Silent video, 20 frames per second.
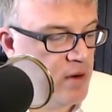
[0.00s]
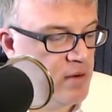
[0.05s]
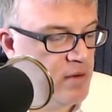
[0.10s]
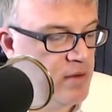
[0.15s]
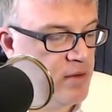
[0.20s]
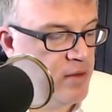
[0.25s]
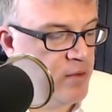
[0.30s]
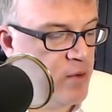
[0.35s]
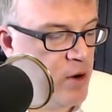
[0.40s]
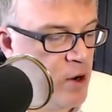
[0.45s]

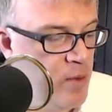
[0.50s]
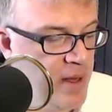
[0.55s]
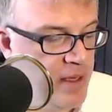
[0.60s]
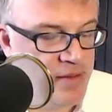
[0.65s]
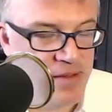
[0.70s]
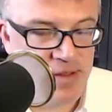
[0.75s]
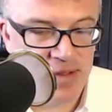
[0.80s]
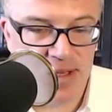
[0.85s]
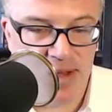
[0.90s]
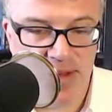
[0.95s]
the
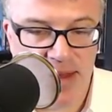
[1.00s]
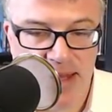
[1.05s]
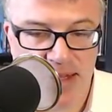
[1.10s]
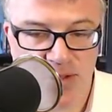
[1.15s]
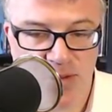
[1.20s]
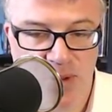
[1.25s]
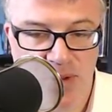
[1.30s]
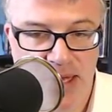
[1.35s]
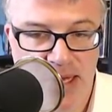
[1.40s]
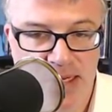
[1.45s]
Romans, and
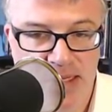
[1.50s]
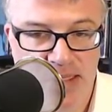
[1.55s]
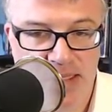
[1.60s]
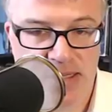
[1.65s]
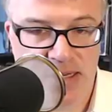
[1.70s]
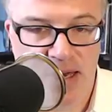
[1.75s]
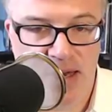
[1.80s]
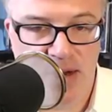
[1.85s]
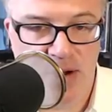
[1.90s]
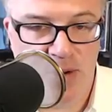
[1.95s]
that's when they
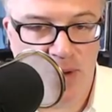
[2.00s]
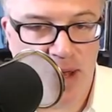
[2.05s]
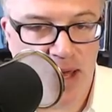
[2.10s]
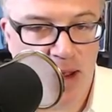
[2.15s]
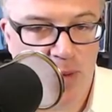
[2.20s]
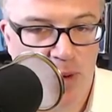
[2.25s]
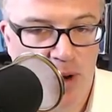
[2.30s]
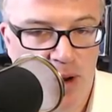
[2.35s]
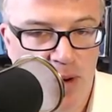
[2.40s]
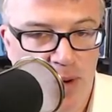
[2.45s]
decided,
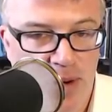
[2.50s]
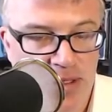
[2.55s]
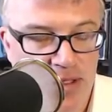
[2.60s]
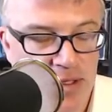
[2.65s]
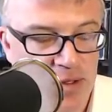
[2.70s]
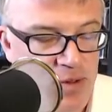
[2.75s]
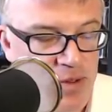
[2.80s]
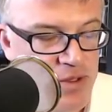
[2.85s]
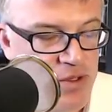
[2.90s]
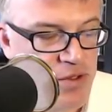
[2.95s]
okay, we're going
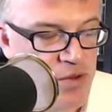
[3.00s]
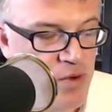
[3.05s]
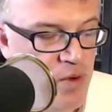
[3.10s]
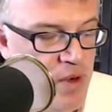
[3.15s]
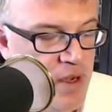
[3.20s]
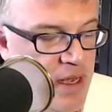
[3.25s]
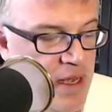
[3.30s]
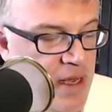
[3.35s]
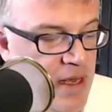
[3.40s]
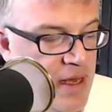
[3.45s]
to
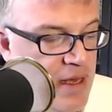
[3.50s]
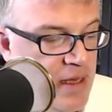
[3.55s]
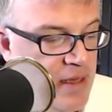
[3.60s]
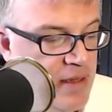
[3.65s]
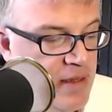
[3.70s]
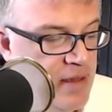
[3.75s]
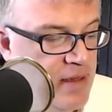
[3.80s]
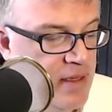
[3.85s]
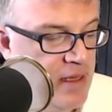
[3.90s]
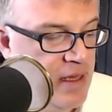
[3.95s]
destroy
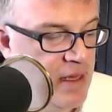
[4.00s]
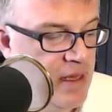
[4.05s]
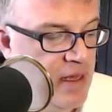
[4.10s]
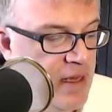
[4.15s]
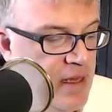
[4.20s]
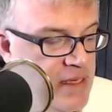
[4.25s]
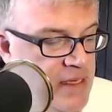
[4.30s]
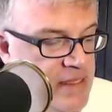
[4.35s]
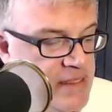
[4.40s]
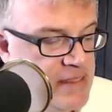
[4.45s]

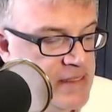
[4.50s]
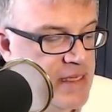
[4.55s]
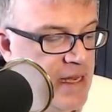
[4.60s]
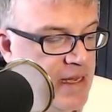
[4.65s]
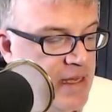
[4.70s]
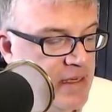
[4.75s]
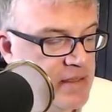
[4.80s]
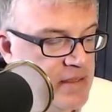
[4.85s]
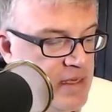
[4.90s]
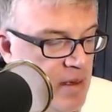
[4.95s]
the
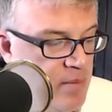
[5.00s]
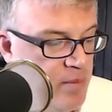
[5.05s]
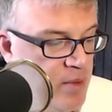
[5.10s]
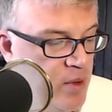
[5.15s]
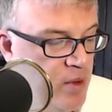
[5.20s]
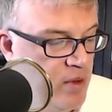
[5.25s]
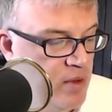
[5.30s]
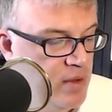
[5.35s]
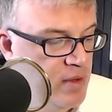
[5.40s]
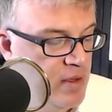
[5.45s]
Second
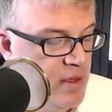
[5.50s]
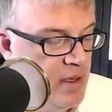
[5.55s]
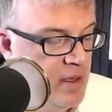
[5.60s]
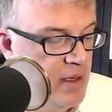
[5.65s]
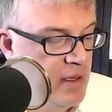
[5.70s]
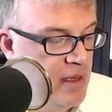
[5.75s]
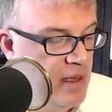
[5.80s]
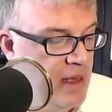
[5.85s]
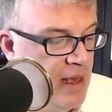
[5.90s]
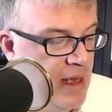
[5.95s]
Temple
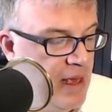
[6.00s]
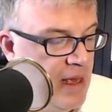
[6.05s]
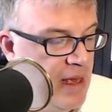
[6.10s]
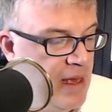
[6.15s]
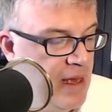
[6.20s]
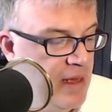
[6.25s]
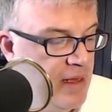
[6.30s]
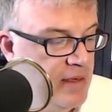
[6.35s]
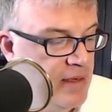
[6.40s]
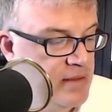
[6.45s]

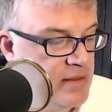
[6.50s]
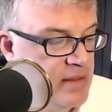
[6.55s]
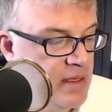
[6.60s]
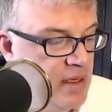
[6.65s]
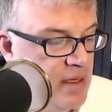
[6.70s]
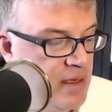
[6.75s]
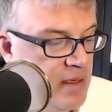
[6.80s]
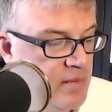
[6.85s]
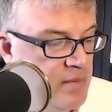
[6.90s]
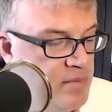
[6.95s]
and
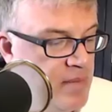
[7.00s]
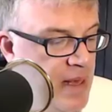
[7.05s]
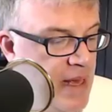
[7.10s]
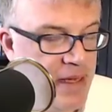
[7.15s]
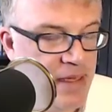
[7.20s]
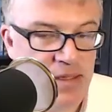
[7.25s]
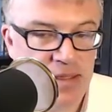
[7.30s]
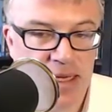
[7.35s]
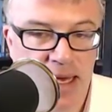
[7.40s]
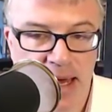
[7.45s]

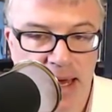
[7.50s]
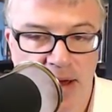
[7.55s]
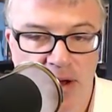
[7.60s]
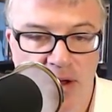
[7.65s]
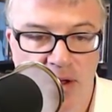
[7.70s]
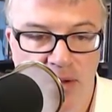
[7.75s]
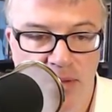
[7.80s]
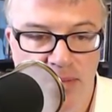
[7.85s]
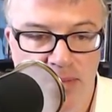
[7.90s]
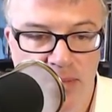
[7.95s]
exile
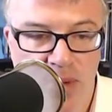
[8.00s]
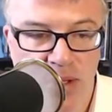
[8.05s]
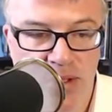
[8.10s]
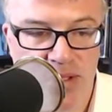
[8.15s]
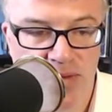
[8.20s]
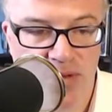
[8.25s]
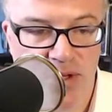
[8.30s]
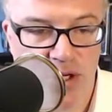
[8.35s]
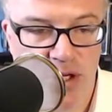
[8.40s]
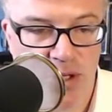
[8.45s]
most of the
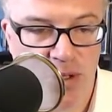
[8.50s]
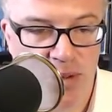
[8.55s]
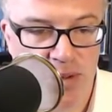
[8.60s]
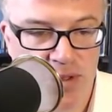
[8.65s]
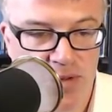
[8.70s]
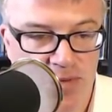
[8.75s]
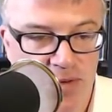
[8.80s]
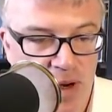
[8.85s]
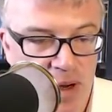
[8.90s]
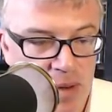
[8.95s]
Jews
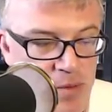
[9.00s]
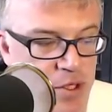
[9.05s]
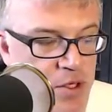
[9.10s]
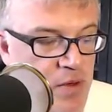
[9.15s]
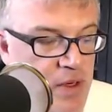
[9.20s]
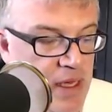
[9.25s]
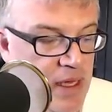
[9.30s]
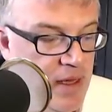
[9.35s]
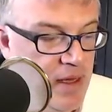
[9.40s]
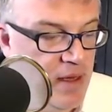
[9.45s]
from
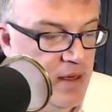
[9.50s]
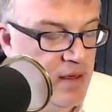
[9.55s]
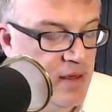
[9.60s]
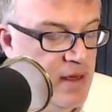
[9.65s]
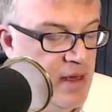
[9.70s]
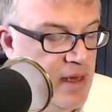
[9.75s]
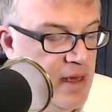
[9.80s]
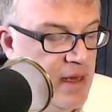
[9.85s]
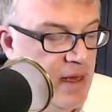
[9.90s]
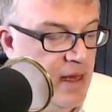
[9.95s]
Judea.
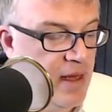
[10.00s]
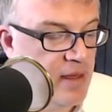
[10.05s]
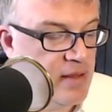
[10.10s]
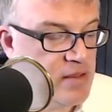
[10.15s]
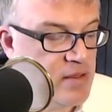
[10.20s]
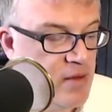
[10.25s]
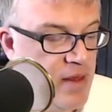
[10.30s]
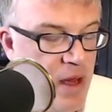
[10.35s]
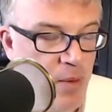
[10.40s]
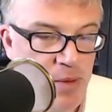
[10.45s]
And so
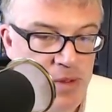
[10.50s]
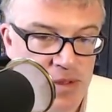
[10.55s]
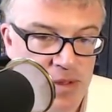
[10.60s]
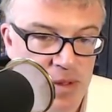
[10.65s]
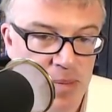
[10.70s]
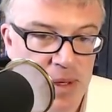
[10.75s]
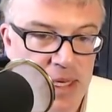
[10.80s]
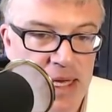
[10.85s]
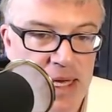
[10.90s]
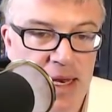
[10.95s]
that was the
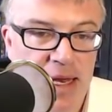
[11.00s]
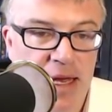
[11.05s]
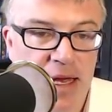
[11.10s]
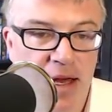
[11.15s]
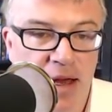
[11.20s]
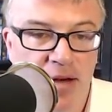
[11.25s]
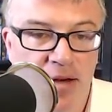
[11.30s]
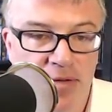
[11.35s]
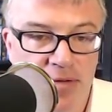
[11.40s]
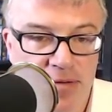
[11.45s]
beginning
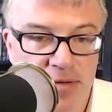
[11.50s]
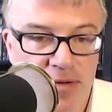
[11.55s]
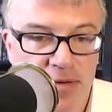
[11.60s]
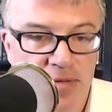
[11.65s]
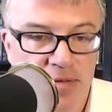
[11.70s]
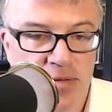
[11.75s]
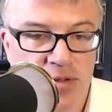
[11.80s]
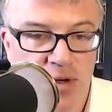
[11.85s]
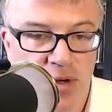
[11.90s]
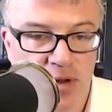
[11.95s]
of
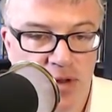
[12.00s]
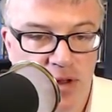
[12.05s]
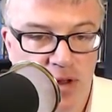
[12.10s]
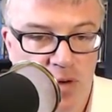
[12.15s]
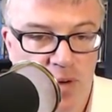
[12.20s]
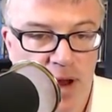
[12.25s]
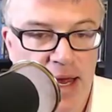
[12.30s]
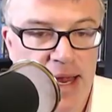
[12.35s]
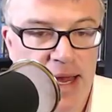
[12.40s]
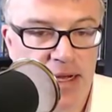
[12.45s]
sort of the
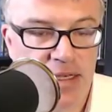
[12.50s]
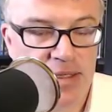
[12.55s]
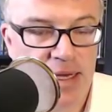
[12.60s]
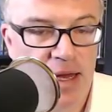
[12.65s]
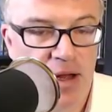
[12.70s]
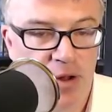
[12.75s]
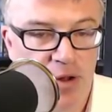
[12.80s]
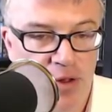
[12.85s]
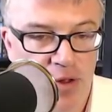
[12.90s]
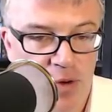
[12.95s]
great
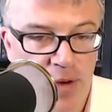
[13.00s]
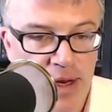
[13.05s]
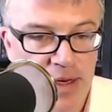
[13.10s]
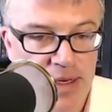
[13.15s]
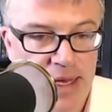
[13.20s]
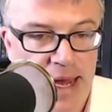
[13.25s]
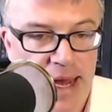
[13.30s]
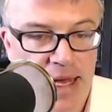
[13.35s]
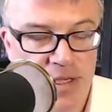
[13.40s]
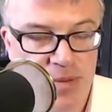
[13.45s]
exile or the great
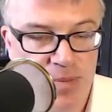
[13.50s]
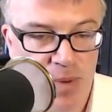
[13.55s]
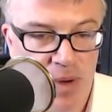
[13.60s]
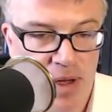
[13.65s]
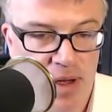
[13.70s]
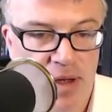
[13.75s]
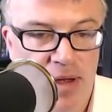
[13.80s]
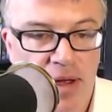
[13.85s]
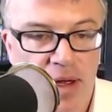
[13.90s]
diaspora